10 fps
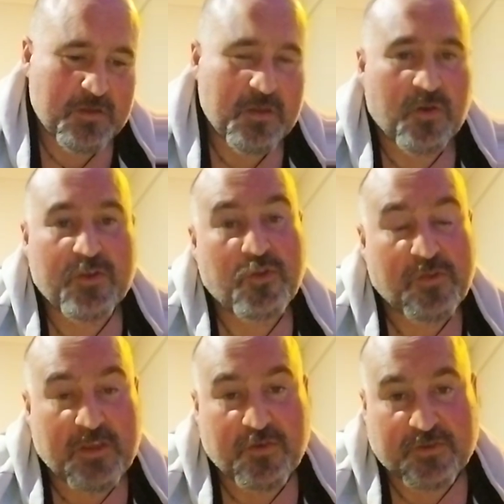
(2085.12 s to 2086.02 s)
No, you
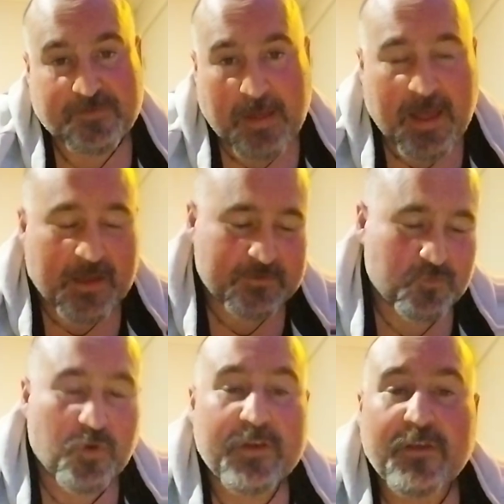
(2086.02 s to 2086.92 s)
think you're smart.
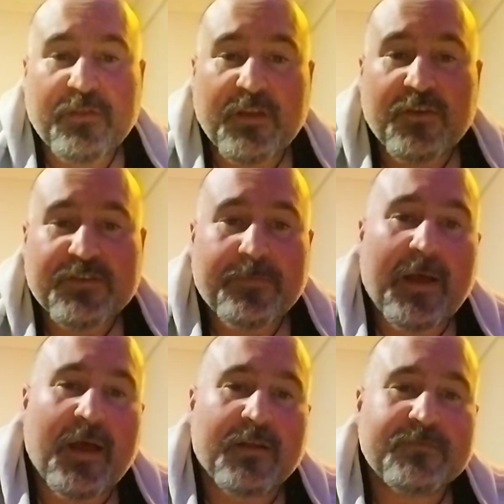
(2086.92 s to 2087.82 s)
Why do you think you're
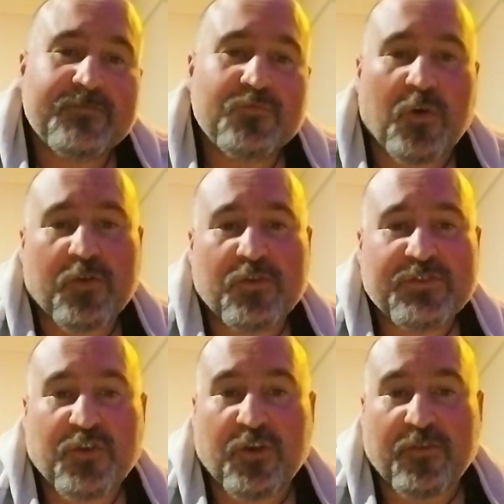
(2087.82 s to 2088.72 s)
smart? Well, because
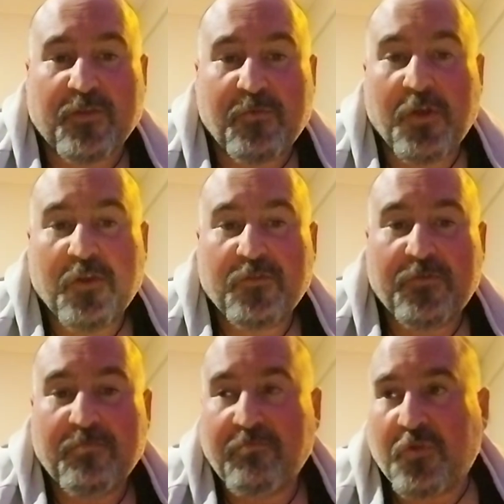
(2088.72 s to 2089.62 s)
you
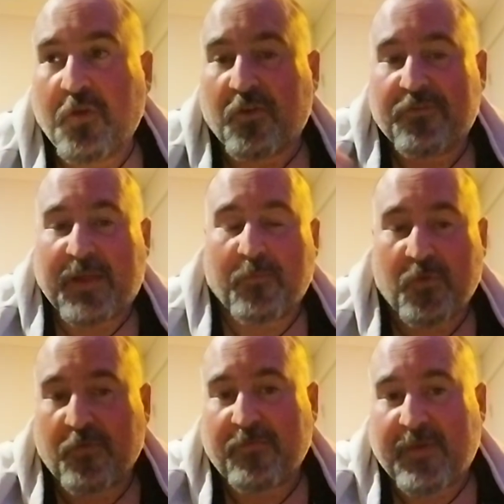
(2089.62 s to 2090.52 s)
got something
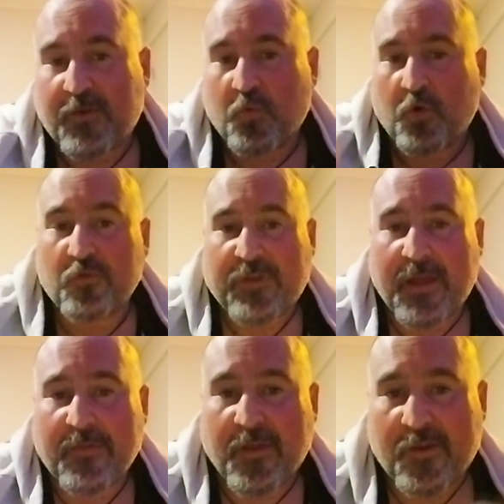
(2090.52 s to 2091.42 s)
on the fucking wall
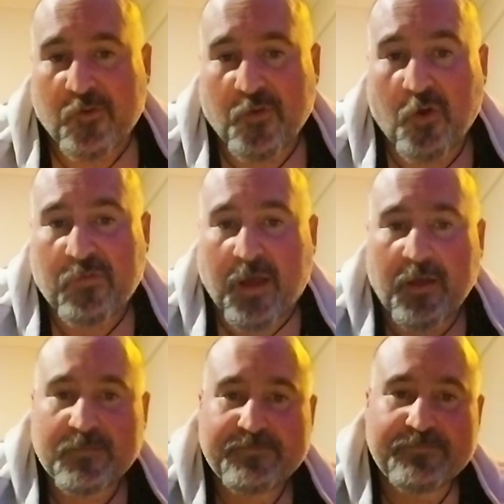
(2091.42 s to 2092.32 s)
saying that you're a doctor.
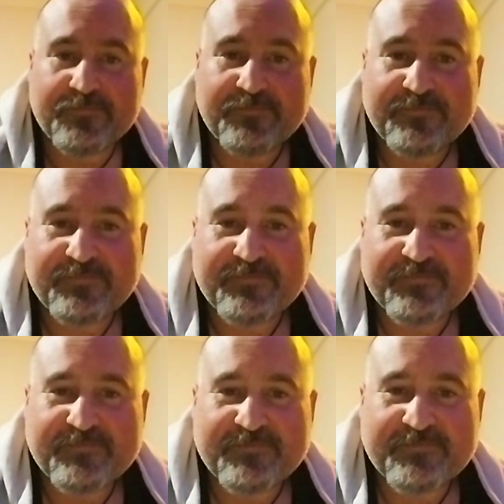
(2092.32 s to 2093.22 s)

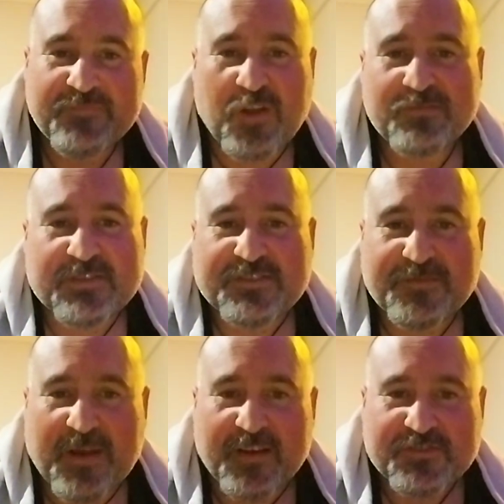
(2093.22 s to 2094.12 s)
I'm just as
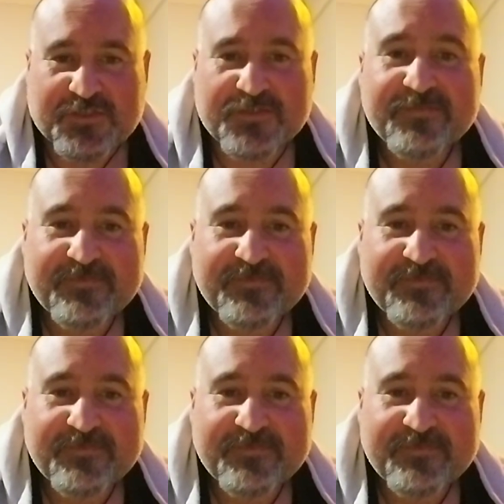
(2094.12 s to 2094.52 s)
smart as you.